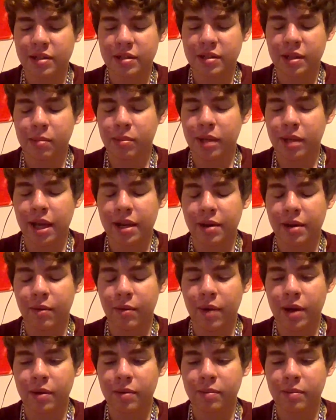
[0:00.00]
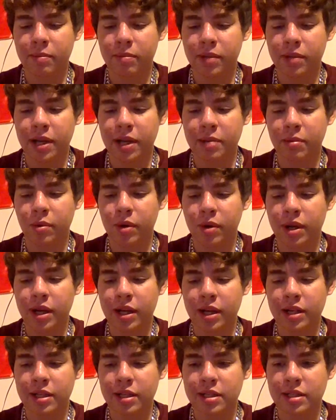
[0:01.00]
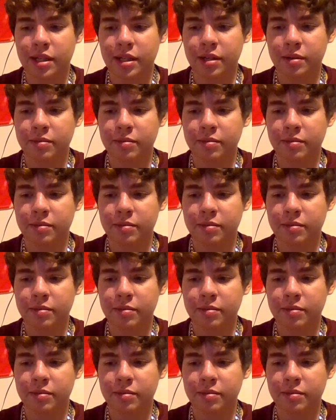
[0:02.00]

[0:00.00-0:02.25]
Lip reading: It was like a black and white Playboy in his